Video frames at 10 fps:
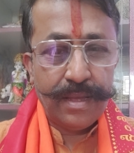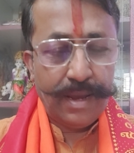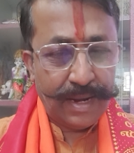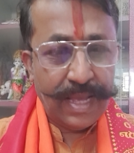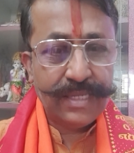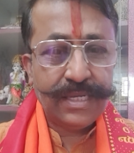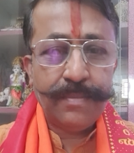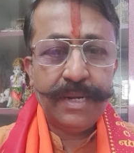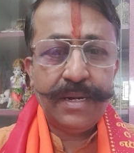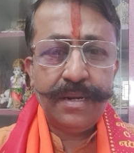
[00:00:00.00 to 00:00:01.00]
And as
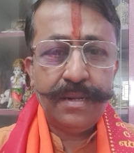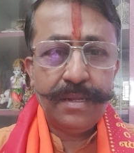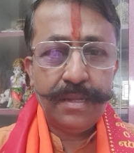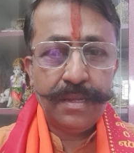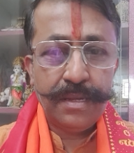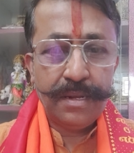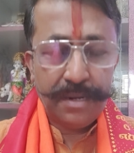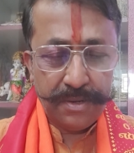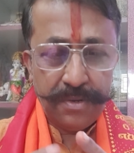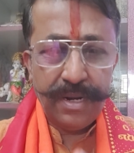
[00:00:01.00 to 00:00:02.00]
committed,
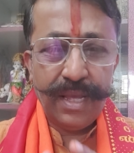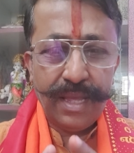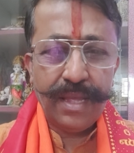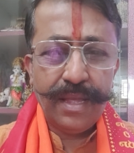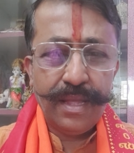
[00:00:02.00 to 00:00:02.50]
today